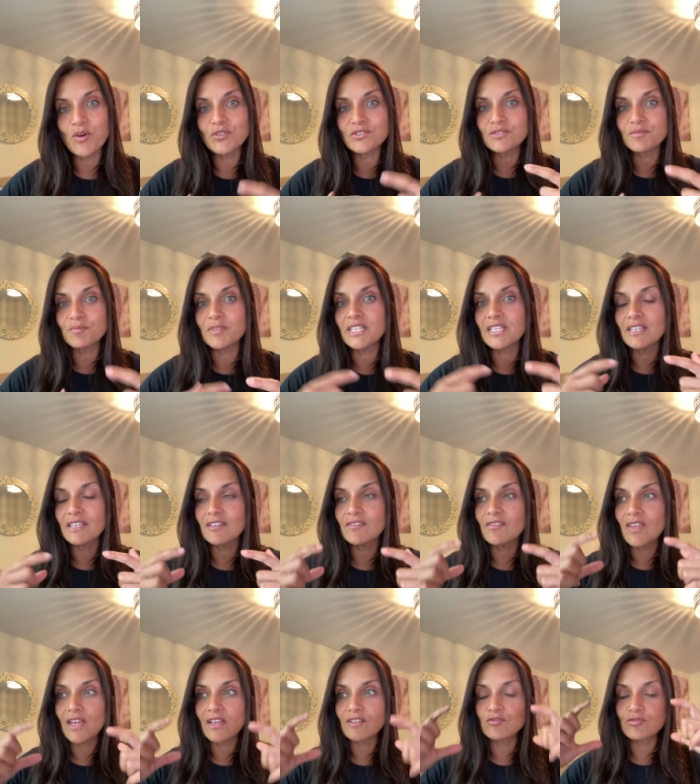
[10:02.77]
won't
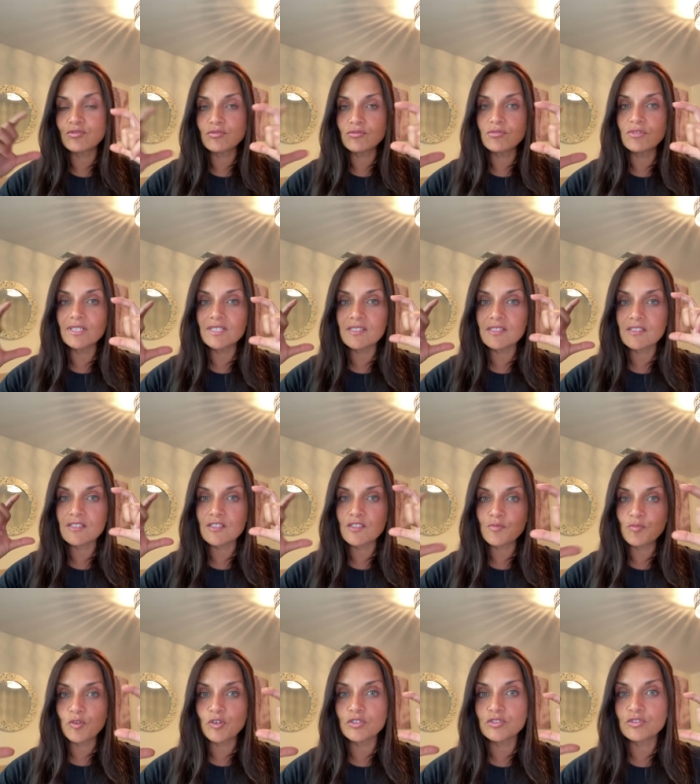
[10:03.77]
be their truest
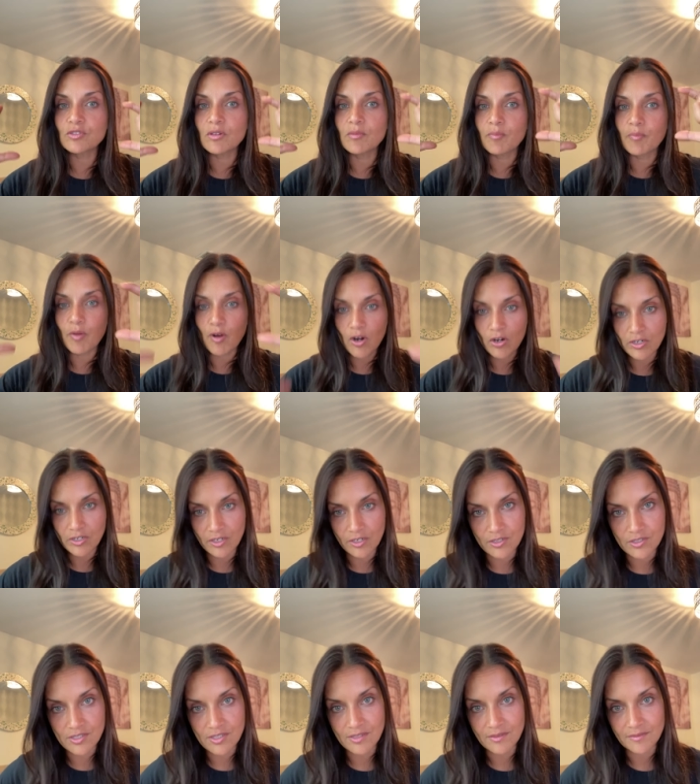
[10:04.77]
spiritual
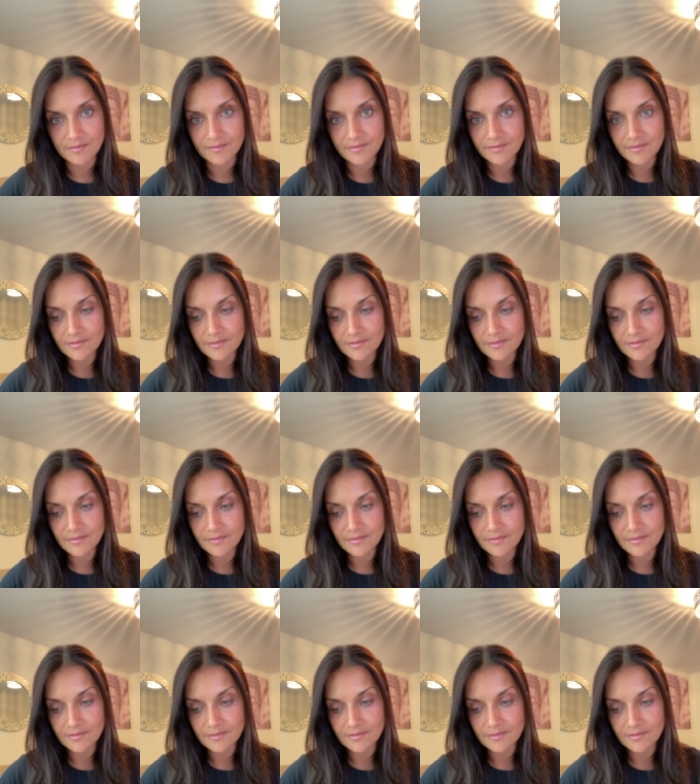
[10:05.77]
partners.